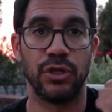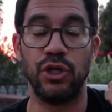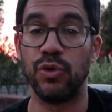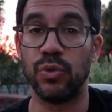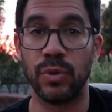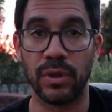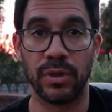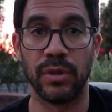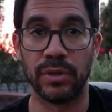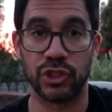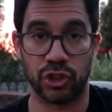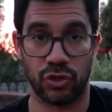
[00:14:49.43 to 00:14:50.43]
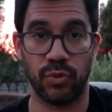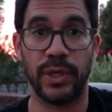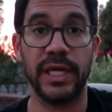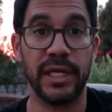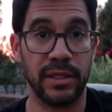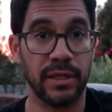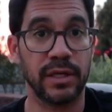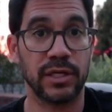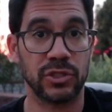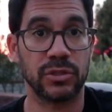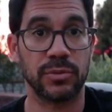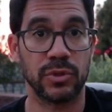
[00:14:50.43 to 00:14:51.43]
you screening the
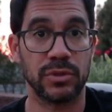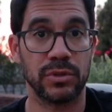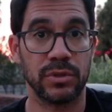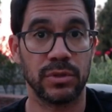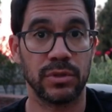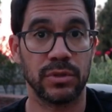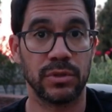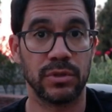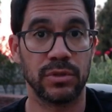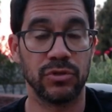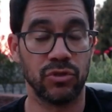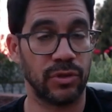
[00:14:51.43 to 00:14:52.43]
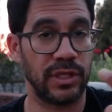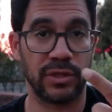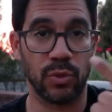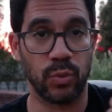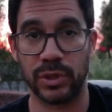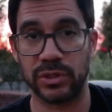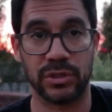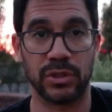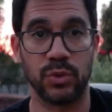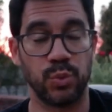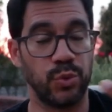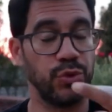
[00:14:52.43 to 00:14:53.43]
customers so that the ones that
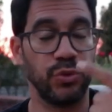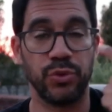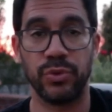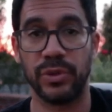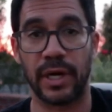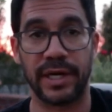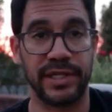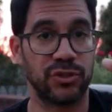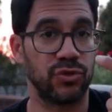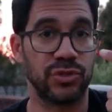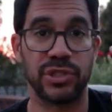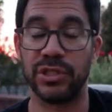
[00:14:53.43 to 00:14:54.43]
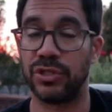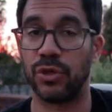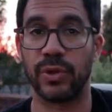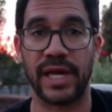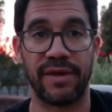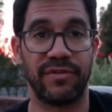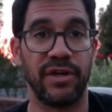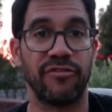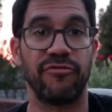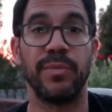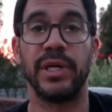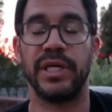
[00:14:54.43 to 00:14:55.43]
are rude, not interested, and don't have
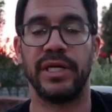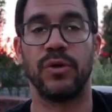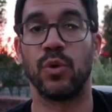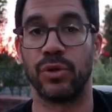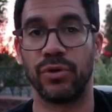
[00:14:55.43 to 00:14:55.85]
enough money